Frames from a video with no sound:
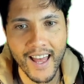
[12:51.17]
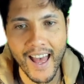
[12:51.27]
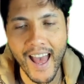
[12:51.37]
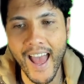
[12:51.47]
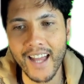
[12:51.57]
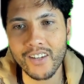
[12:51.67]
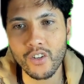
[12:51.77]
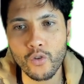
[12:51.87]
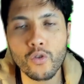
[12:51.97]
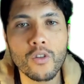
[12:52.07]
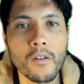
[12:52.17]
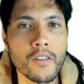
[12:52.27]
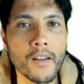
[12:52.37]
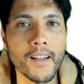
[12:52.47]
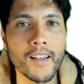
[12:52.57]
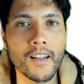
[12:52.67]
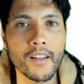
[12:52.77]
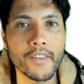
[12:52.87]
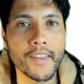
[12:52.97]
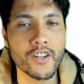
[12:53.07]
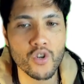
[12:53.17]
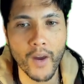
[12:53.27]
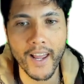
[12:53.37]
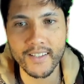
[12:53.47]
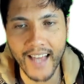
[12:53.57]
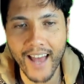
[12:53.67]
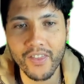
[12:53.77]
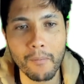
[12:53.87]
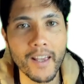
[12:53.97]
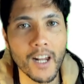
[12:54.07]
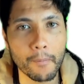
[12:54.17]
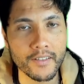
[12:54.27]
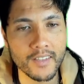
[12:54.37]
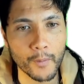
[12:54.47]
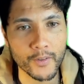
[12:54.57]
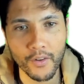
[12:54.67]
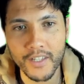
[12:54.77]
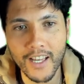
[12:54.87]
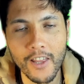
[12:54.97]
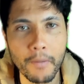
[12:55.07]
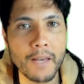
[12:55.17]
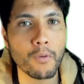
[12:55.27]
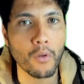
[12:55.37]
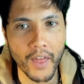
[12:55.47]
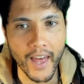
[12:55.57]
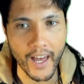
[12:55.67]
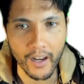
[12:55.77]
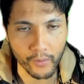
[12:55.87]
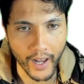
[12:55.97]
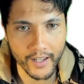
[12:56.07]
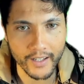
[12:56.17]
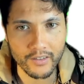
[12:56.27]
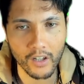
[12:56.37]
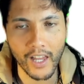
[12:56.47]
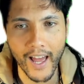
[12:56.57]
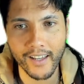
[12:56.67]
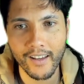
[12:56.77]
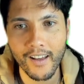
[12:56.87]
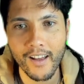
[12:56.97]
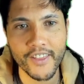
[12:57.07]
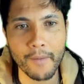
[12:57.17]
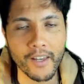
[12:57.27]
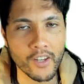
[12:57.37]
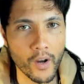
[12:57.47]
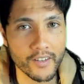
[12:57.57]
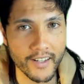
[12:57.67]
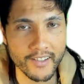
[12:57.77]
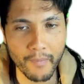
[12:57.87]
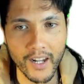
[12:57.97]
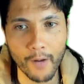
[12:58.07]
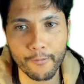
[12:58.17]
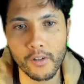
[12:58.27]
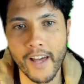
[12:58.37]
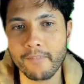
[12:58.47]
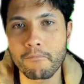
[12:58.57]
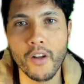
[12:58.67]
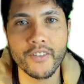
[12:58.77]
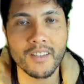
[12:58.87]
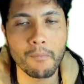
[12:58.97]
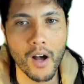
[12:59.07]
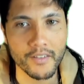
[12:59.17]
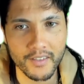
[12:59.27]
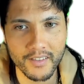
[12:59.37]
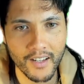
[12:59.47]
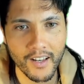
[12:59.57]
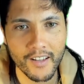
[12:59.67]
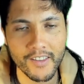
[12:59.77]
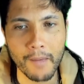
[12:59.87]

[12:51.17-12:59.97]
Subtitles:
and you do the trades at the Meetup itself. So there's other people there, right? It's not like they've been going to this Meetup for like months and months. They